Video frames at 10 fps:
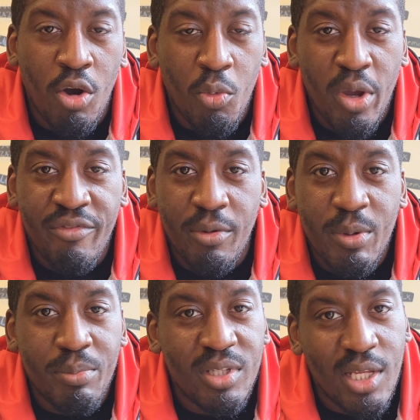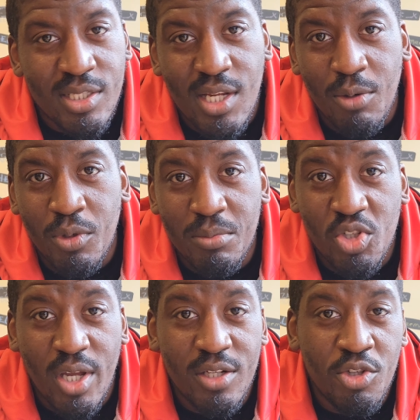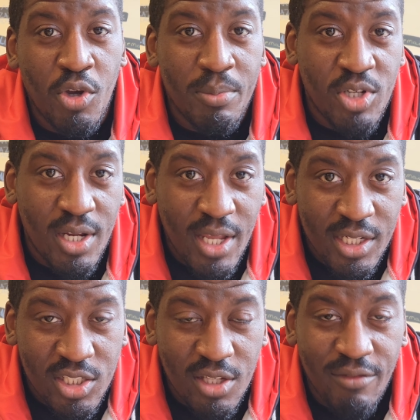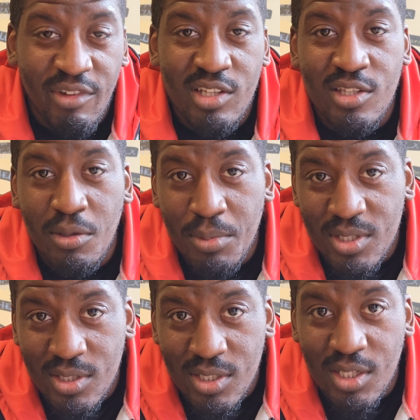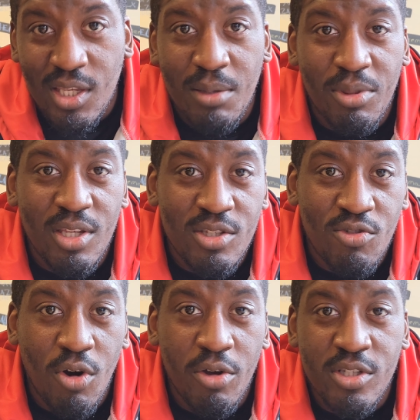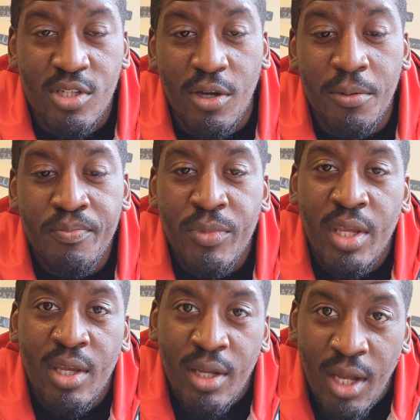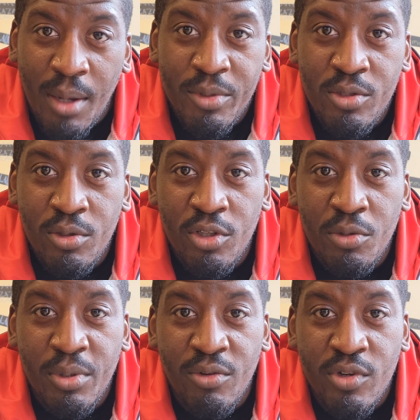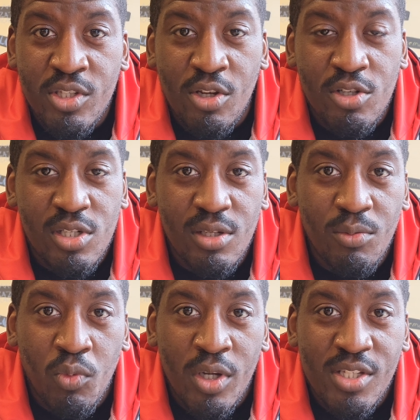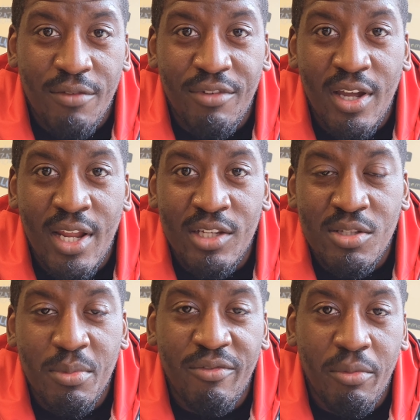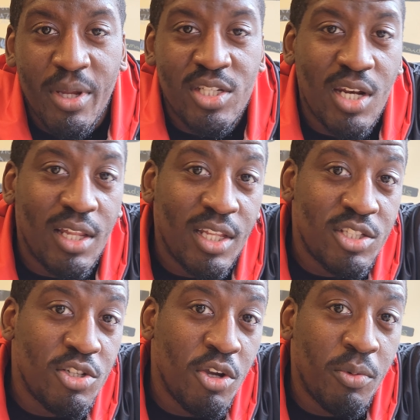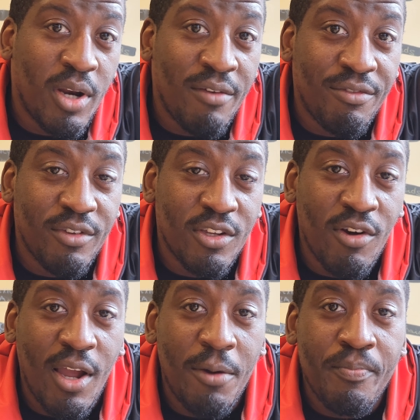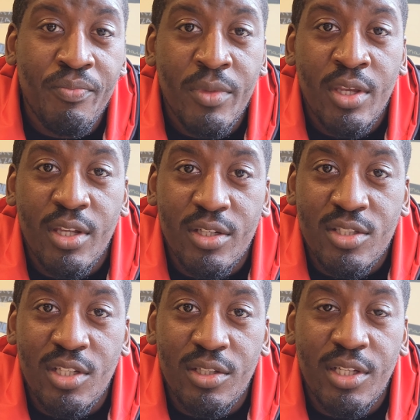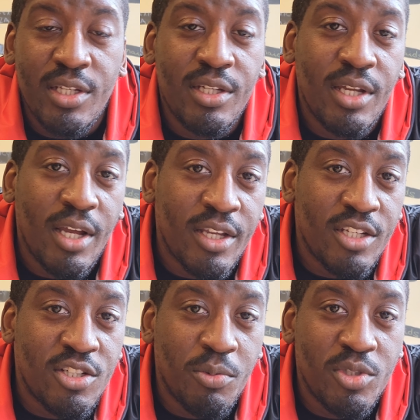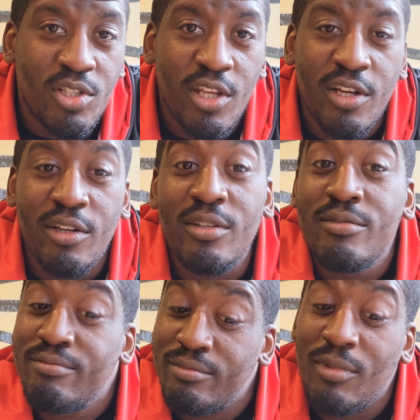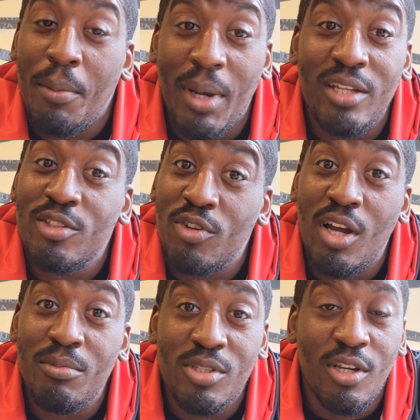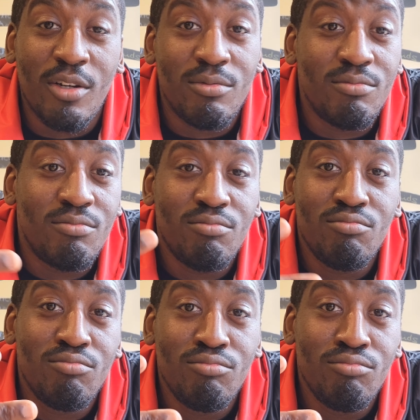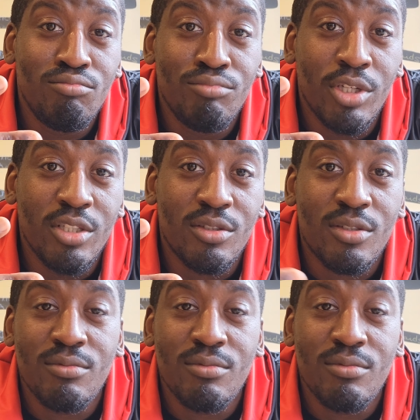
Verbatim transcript: walk away from it, but that's not what I'm trying to do. I'm trying to actually invest in the business and keep things growing. So I'm going to do a little bit of research, and once I find out some information, I'll let you know what I figure out. And until then, I'll catch up with you later. I'm about to grub, so peace.